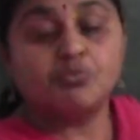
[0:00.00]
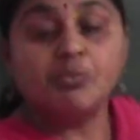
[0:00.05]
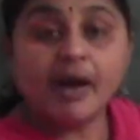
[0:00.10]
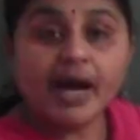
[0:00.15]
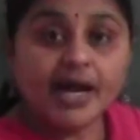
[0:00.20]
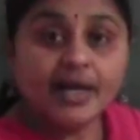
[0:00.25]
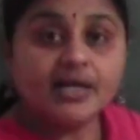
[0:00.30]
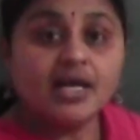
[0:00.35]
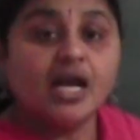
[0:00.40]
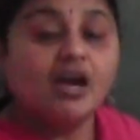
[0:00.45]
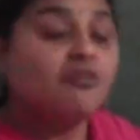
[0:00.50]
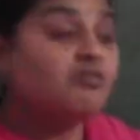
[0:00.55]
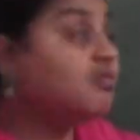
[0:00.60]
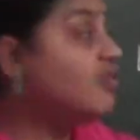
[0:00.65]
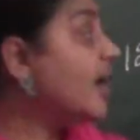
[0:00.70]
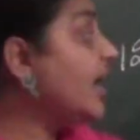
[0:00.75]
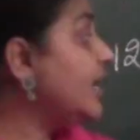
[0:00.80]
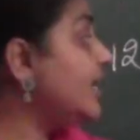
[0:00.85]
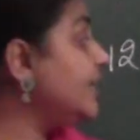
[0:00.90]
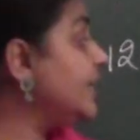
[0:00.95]
But
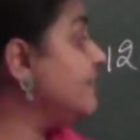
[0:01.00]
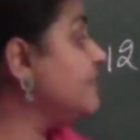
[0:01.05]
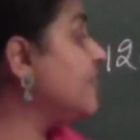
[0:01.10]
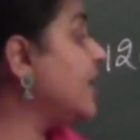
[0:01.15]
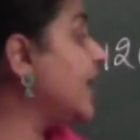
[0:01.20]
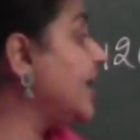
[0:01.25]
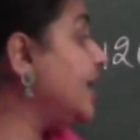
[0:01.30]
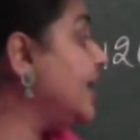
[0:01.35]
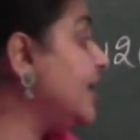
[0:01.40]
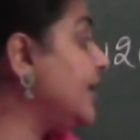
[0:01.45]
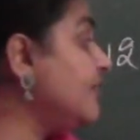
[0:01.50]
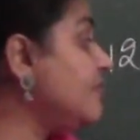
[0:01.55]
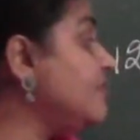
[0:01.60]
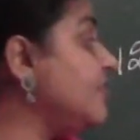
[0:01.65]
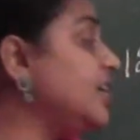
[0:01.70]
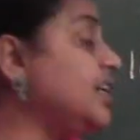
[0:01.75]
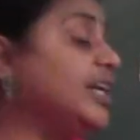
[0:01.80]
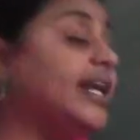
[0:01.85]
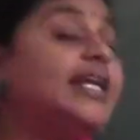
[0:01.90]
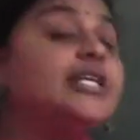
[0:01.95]
while dividing we
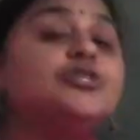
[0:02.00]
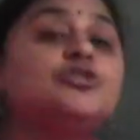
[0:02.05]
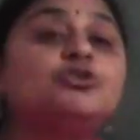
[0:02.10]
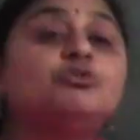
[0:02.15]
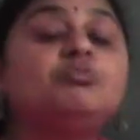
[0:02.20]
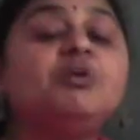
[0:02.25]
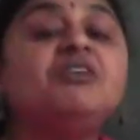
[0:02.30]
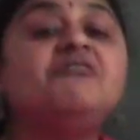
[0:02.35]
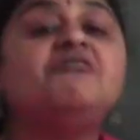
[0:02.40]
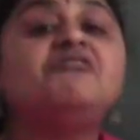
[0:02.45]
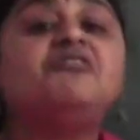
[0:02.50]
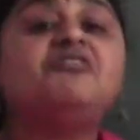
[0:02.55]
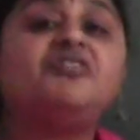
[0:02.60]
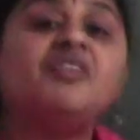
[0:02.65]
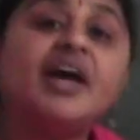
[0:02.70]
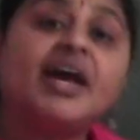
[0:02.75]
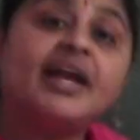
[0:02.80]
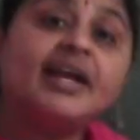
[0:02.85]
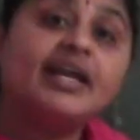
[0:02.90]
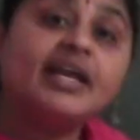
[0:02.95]
need to be
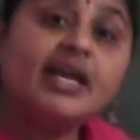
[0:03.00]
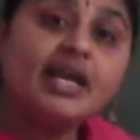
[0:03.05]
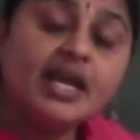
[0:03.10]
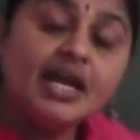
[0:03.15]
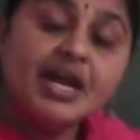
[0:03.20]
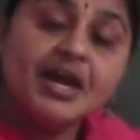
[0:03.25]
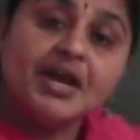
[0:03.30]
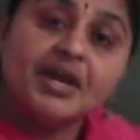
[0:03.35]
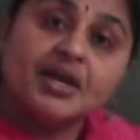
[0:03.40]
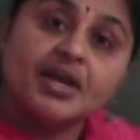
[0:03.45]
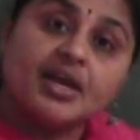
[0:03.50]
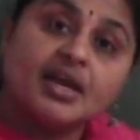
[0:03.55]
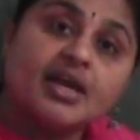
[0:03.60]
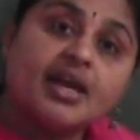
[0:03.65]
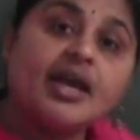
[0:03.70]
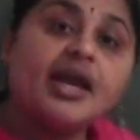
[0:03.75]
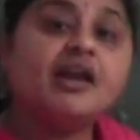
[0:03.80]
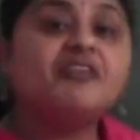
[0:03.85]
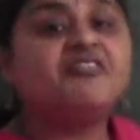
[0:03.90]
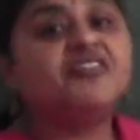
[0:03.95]
very
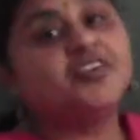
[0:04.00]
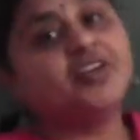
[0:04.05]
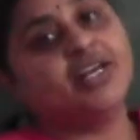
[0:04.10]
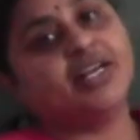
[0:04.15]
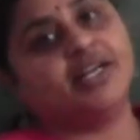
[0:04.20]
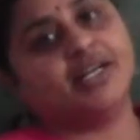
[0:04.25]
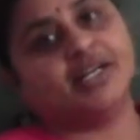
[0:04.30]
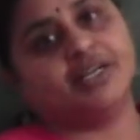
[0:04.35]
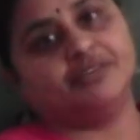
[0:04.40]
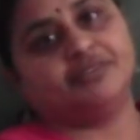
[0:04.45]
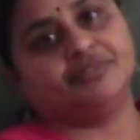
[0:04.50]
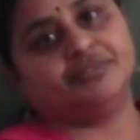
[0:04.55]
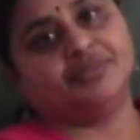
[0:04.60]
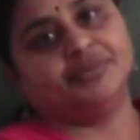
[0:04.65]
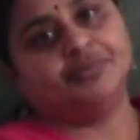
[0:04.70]
careful enough.